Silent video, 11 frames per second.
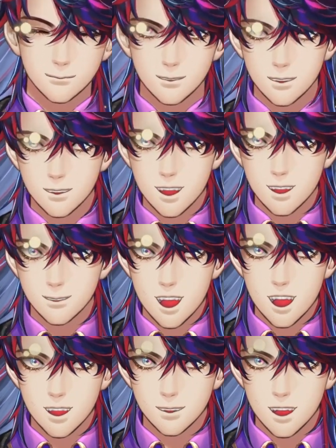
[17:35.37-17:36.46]
Task
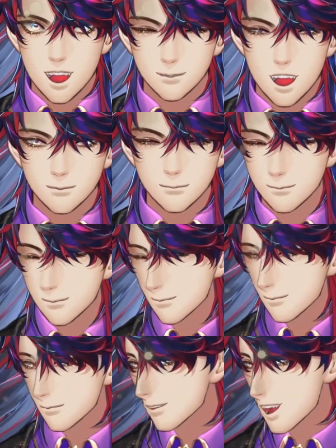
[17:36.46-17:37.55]
Force predicament.
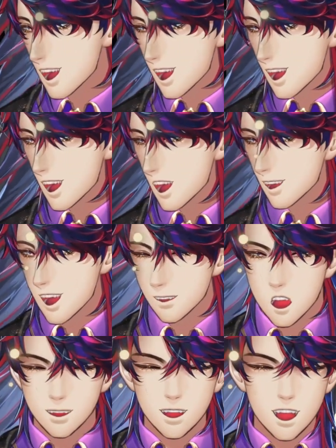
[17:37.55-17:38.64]
So we, we
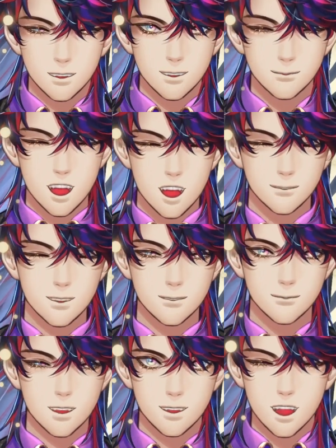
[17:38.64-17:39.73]
dealt with the immediate
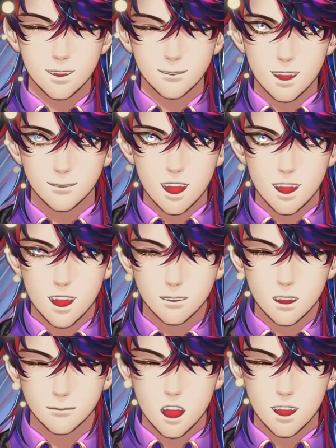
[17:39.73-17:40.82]
trouble right now, which
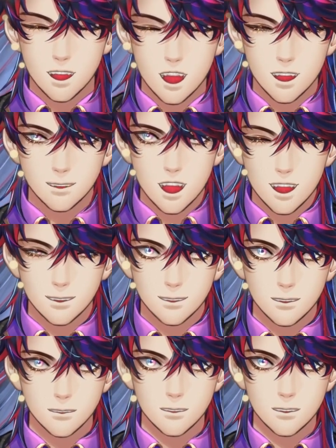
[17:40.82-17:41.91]
is the Helmet Gang.
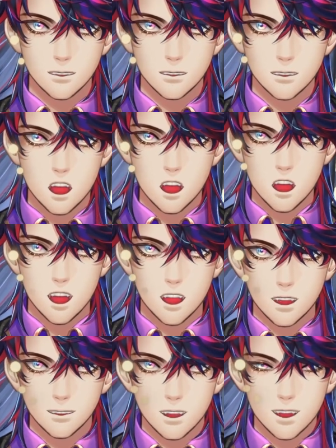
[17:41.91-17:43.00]
Uh,
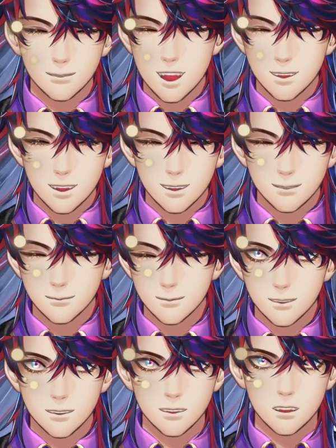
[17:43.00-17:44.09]
Helmet Gang, Helmet Gang.
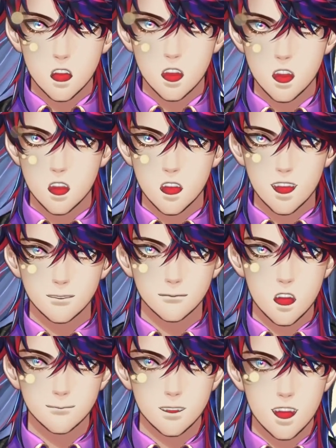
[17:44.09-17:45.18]
Wonder what is
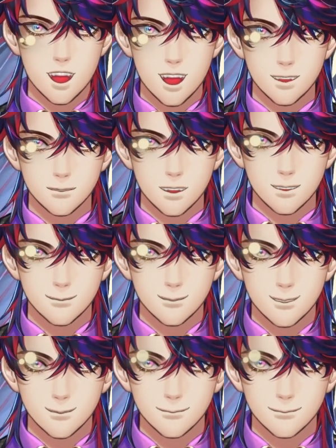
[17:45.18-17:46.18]
what happens next.